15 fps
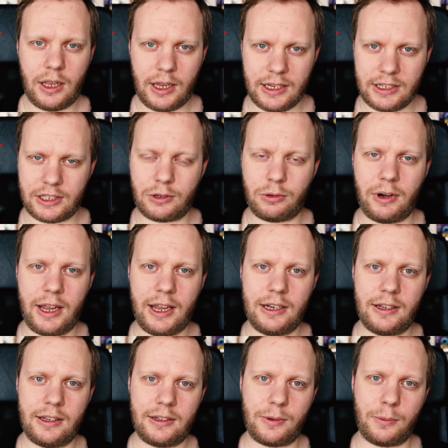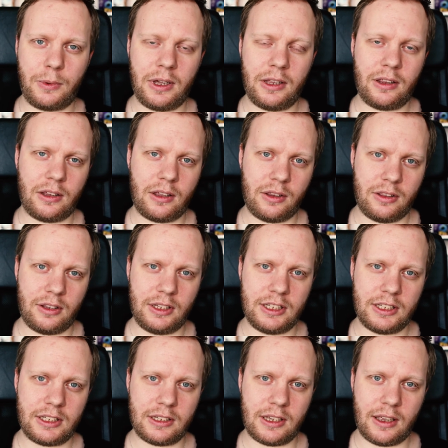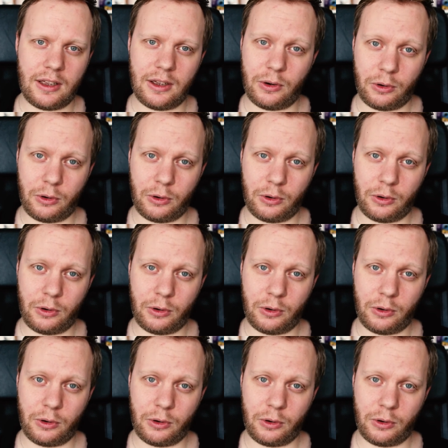is created with these uh,